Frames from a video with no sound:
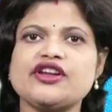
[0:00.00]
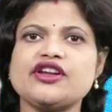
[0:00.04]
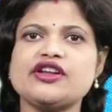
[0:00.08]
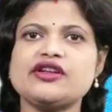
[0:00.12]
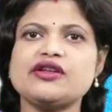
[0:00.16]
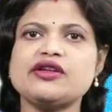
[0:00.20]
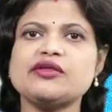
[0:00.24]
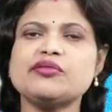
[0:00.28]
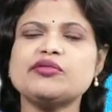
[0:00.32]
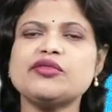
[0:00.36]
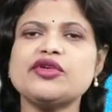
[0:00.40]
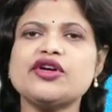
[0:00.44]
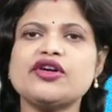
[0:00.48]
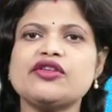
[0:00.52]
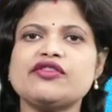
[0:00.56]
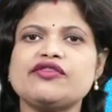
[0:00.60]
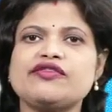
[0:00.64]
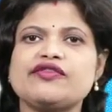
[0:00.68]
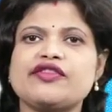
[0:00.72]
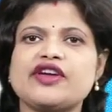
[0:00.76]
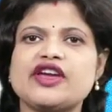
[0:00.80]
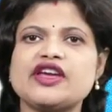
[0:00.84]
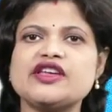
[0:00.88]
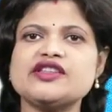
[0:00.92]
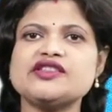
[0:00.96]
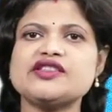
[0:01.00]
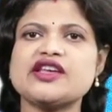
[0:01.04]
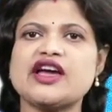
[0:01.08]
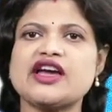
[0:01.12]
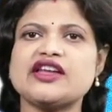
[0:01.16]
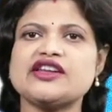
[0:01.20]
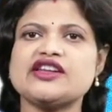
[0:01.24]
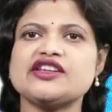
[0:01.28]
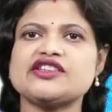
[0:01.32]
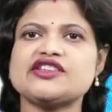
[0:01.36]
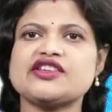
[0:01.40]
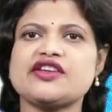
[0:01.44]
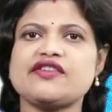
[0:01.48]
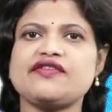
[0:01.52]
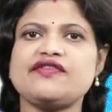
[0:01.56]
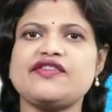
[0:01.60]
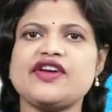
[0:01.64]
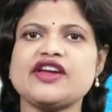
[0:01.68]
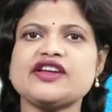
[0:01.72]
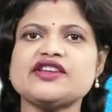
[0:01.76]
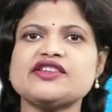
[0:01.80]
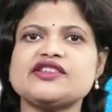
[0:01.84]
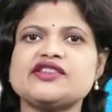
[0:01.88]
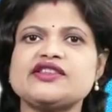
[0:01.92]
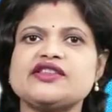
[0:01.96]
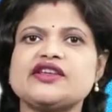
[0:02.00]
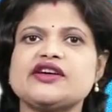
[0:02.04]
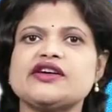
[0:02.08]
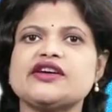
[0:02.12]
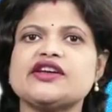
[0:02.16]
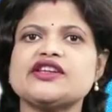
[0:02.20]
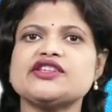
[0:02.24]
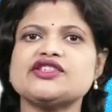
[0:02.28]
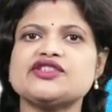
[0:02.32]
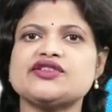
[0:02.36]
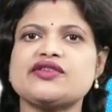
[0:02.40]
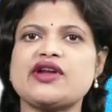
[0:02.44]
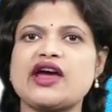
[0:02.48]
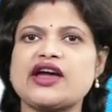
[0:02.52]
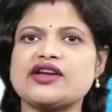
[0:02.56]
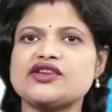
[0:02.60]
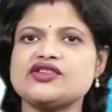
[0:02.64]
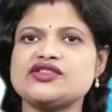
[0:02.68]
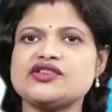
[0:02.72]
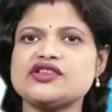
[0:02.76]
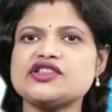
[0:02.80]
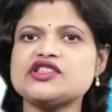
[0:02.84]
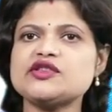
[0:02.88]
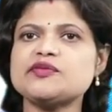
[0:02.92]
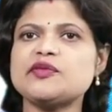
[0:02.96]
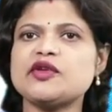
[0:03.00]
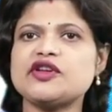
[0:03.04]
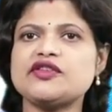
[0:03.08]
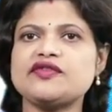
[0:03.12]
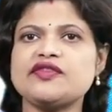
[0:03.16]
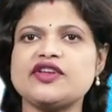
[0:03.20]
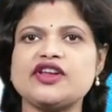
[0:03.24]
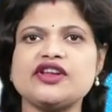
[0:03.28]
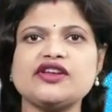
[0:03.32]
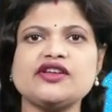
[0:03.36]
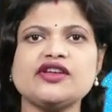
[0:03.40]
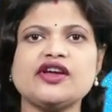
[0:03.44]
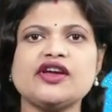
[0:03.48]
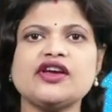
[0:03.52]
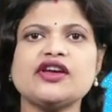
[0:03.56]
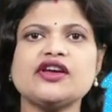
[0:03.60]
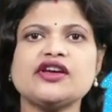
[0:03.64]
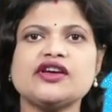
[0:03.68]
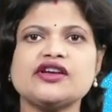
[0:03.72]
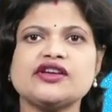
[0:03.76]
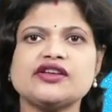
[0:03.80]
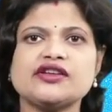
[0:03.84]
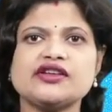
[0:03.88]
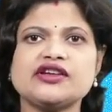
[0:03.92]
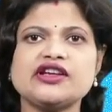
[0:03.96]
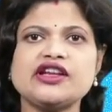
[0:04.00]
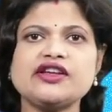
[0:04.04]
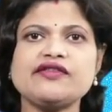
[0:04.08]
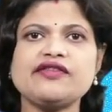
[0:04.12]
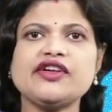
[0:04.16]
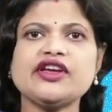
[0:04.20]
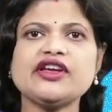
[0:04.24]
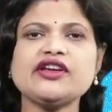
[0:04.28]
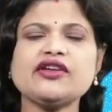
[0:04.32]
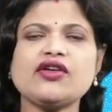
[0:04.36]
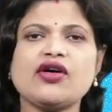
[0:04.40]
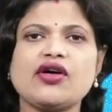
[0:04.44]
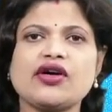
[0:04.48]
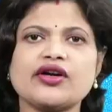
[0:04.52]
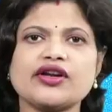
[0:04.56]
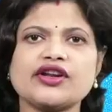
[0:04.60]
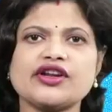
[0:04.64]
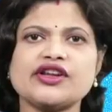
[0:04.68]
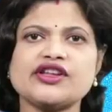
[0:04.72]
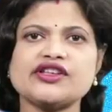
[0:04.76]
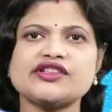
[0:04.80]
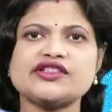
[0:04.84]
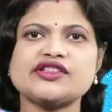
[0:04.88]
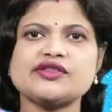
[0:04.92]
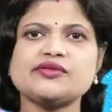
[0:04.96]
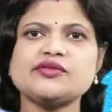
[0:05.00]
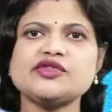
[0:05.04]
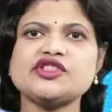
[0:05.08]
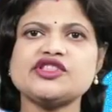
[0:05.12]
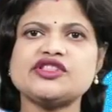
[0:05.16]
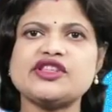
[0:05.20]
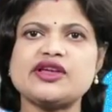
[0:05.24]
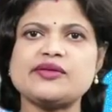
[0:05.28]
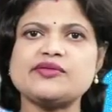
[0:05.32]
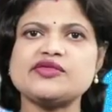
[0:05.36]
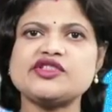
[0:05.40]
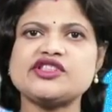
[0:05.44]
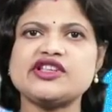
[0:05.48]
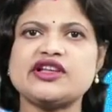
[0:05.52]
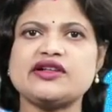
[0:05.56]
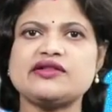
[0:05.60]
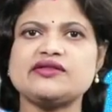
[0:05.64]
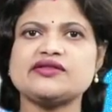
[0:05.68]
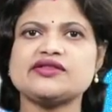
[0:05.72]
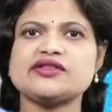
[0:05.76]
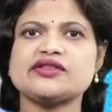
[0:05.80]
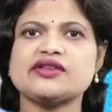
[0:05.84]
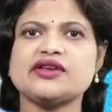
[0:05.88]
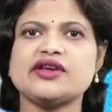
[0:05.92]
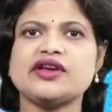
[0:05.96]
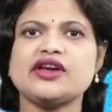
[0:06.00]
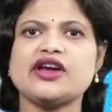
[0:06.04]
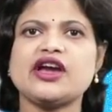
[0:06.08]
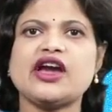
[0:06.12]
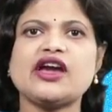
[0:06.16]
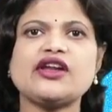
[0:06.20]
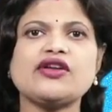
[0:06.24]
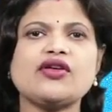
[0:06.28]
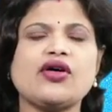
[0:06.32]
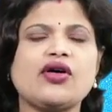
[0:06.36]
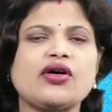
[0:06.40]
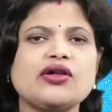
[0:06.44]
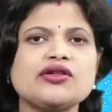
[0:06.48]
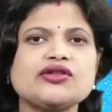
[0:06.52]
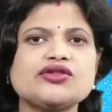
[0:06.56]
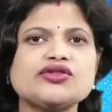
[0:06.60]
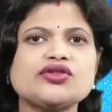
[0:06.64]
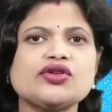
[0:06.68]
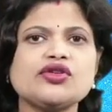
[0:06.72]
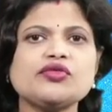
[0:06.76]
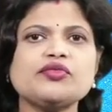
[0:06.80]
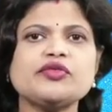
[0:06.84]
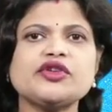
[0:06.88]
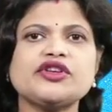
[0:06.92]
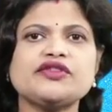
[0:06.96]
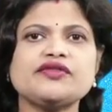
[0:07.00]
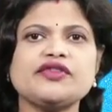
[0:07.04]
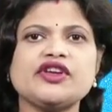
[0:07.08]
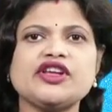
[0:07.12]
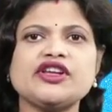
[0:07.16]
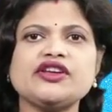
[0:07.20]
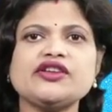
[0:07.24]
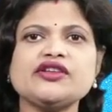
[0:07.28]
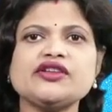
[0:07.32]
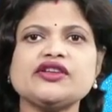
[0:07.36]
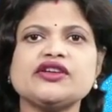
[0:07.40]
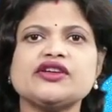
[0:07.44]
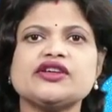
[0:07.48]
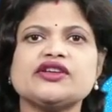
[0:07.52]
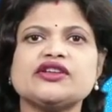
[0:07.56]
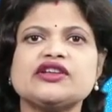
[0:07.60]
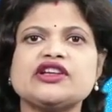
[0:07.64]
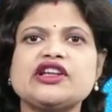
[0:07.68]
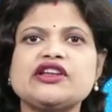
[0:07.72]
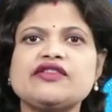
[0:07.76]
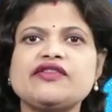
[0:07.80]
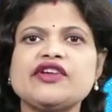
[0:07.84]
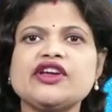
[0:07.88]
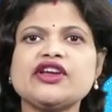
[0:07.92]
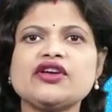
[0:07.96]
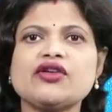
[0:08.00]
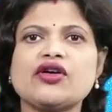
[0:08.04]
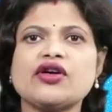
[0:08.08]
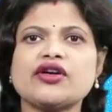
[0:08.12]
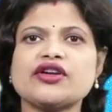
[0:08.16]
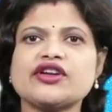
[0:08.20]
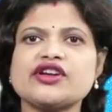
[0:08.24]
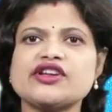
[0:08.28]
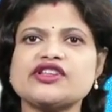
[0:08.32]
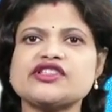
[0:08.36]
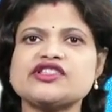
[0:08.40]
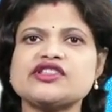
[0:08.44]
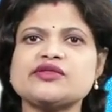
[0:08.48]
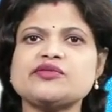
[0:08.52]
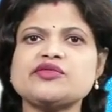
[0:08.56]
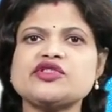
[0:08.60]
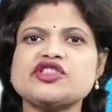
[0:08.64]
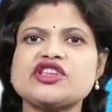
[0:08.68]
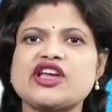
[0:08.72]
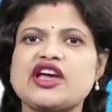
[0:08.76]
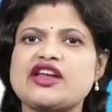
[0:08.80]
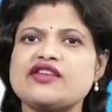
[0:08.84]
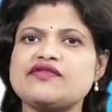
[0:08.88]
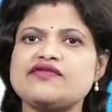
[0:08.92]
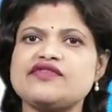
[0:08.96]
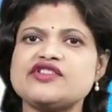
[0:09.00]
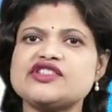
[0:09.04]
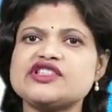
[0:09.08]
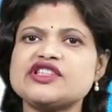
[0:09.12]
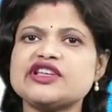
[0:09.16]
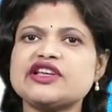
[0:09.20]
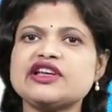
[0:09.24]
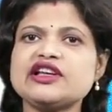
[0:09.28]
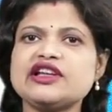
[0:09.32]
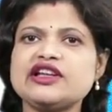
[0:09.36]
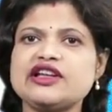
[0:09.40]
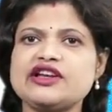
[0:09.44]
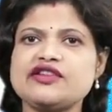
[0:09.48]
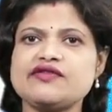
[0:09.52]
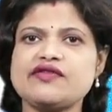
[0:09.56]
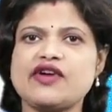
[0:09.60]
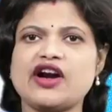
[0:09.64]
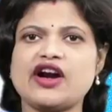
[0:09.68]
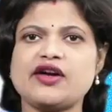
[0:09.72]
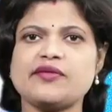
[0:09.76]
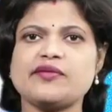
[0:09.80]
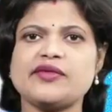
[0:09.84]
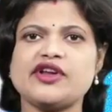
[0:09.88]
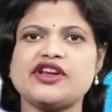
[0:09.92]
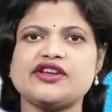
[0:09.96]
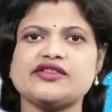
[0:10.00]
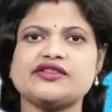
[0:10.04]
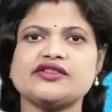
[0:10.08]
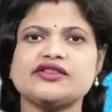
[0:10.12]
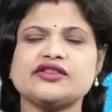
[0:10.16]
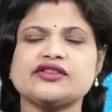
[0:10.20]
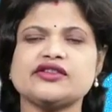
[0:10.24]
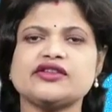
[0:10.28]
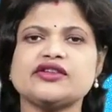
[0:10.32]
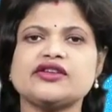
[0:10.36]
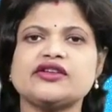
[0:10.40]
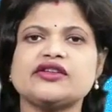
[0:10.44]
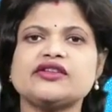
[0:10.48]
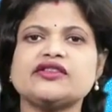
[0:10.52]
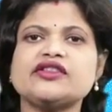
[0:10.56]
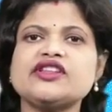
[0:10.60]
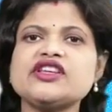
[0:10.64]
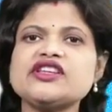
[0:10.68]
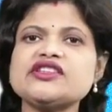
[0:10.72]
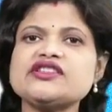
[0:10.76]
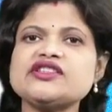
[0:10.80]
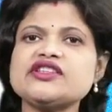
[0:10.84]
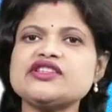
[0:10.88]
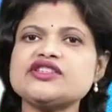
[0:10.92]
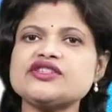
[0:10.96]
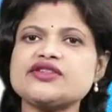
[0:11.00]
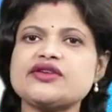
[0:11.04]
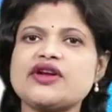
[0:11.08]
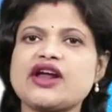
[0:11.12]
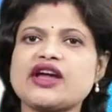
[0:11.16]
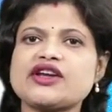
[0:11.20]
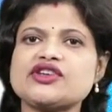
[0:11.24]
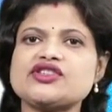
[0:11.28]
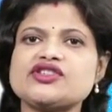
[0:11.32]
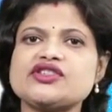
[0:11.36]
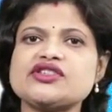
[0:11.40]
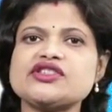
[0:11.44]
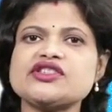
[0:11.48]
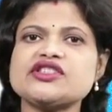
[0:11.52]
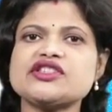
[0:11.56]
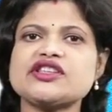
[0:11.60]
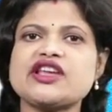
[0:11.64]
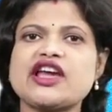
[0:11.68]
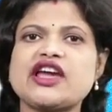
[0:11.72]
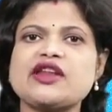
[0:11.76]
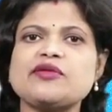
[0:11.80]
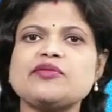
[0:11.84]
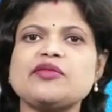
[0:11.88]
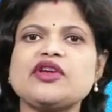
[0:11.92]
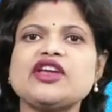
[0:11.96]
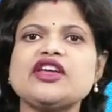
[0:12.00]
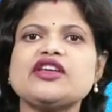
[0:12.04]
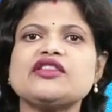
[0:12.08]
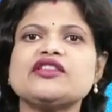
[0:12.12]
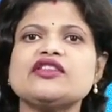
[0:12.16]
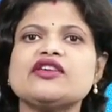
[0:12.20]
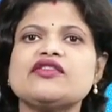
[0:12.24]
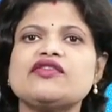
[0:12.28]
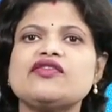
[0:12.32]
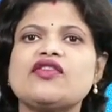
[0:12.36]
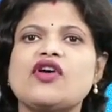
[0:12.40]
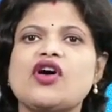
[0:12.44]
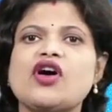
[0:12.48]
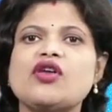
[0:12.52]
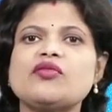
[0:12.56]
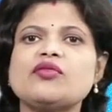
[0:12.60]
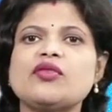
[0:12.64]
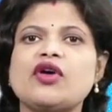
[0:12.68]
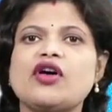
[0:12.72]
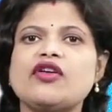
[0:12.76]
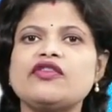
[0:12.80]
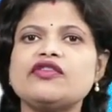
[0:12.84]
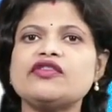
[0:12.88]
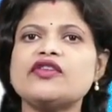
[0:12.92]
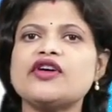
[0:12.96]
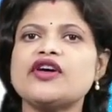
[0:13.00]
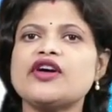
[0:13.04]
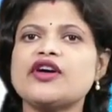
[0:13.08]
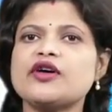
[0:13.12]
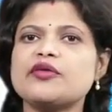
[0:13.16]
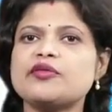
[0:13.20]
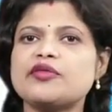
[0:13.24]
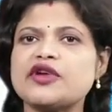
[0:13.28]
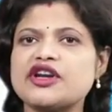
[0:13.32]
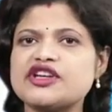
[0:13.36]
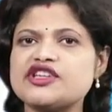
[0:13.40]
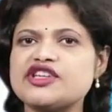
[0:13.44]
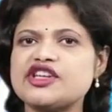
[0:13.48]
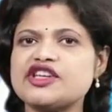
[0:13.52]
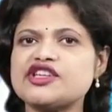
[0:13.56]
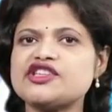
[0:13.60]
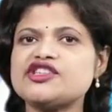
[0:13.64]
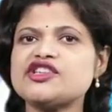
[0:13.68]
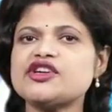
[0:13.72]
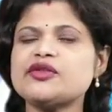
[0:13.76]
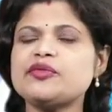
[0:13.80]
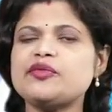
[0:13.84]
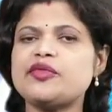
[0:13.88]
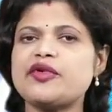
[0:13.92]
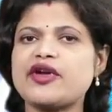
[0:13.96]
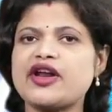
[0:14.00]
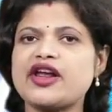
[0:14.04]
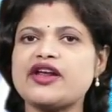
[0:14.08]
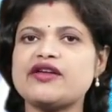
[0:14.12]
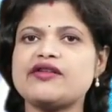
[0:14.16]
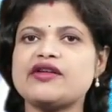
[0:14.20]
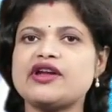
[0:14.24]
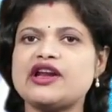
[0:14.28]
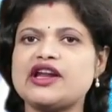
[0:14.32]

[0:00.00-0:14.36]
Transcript: in a number of ways, and it affects the interactions between living organisms themselves and also between living organisms and physical environment. These interactions can be in the form of predator-prey